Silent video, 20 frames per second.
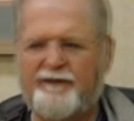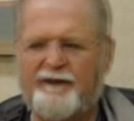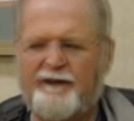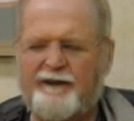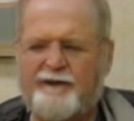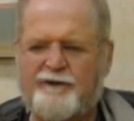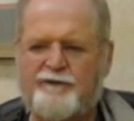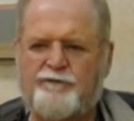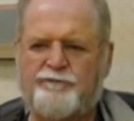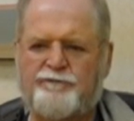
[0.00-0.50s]
I
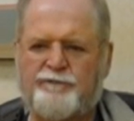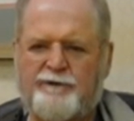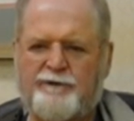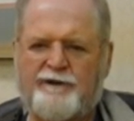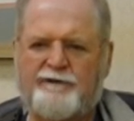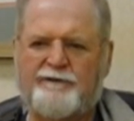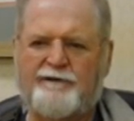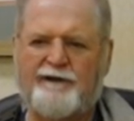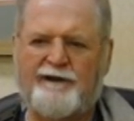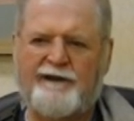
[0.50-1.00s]
goof
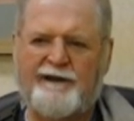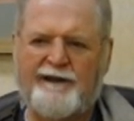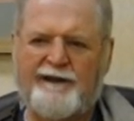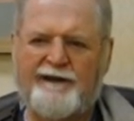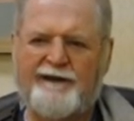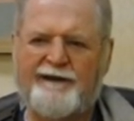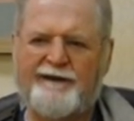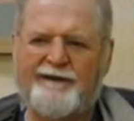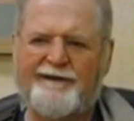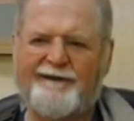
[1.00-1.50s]
around a lot.
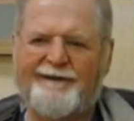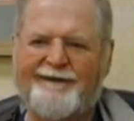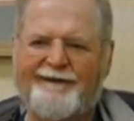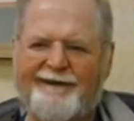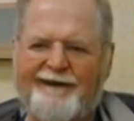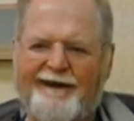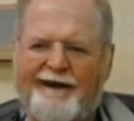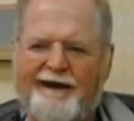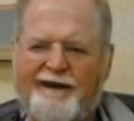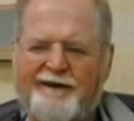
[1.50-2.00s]

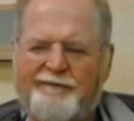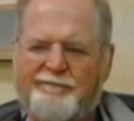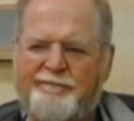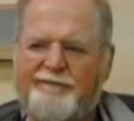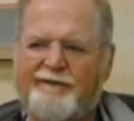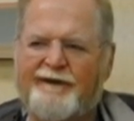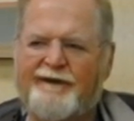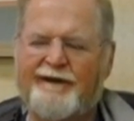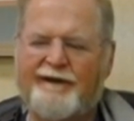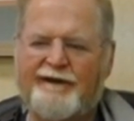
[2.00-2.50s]
I
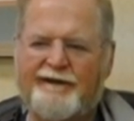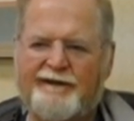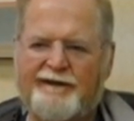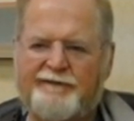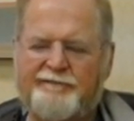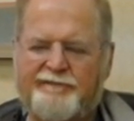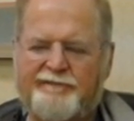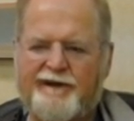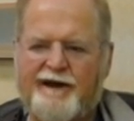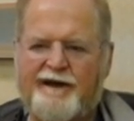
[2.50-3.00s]

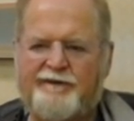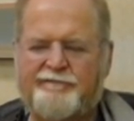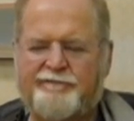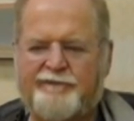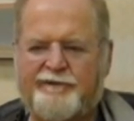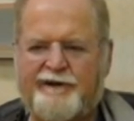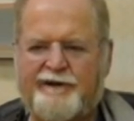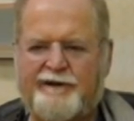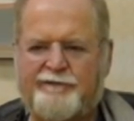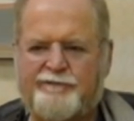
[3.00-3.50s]
leave time for
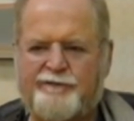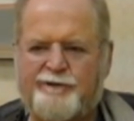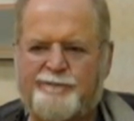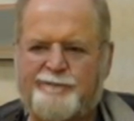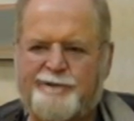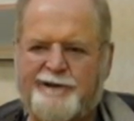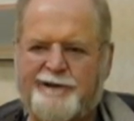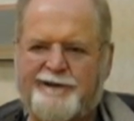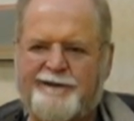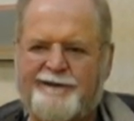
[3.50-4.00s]

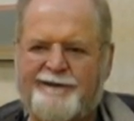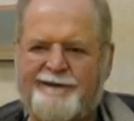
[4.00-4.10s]
daydreaming.